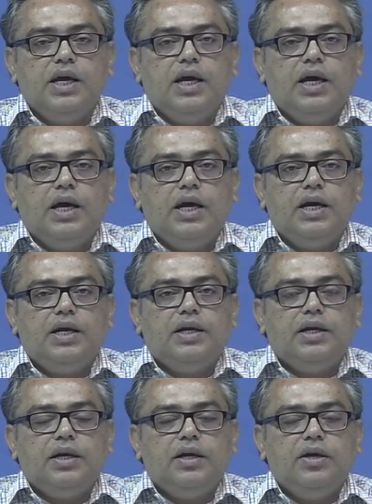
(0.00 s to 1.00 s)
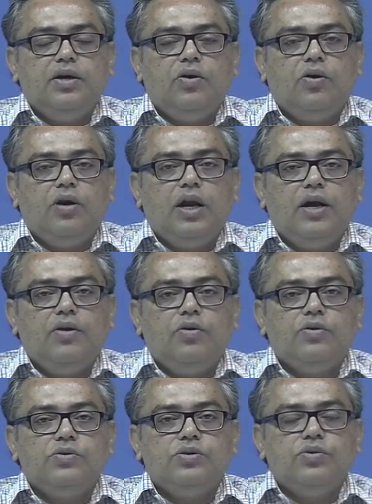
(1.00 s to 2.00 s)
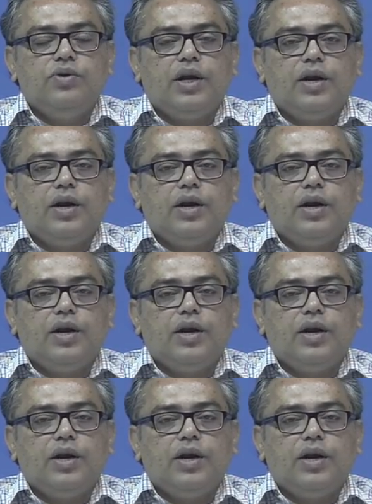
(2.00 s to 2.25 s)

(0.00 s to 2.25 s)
and eh, online also you can